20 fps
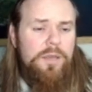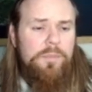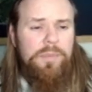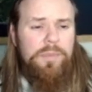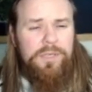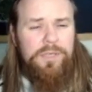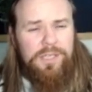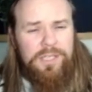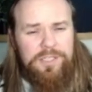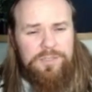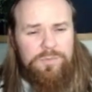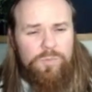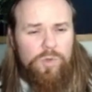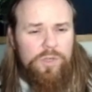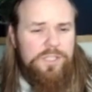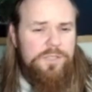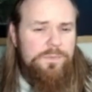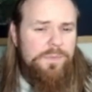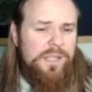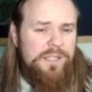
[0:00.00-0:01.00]
but it is more
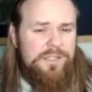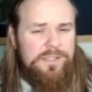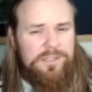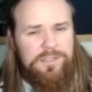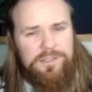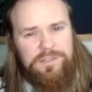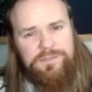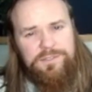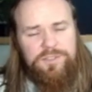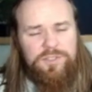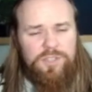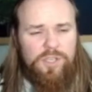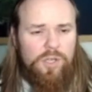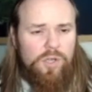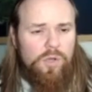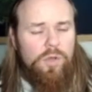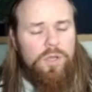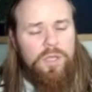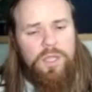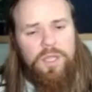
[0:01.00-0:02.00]
expensive,
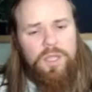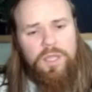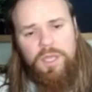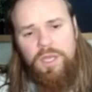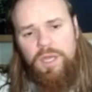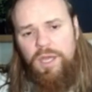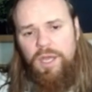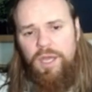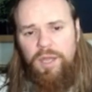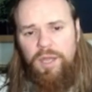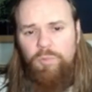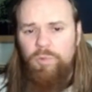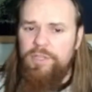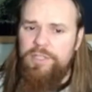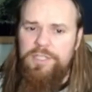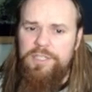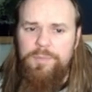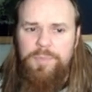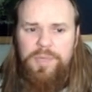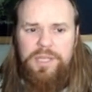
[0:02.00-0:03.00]
so it
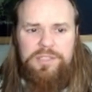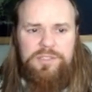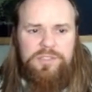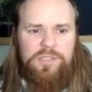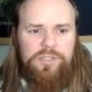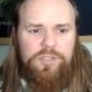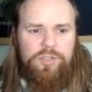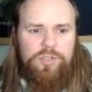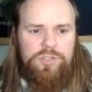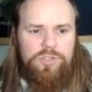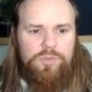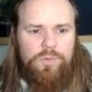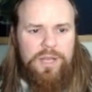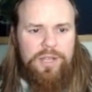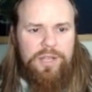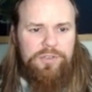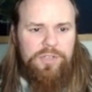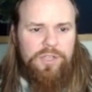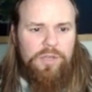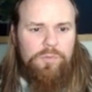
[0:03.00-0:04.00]
really depends on your
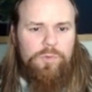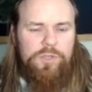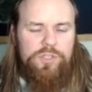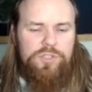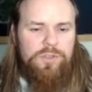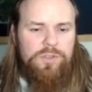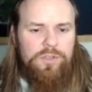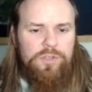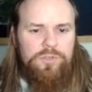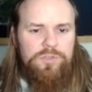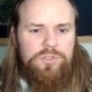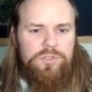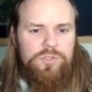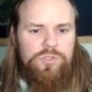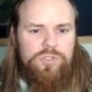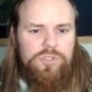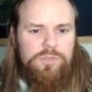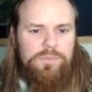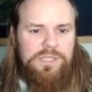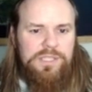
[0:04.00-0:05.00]
surrounding on which of those you
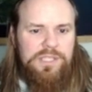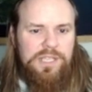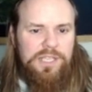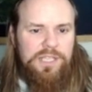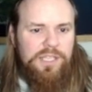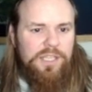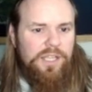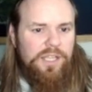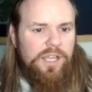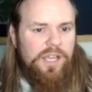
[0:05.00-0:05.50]
should be taking.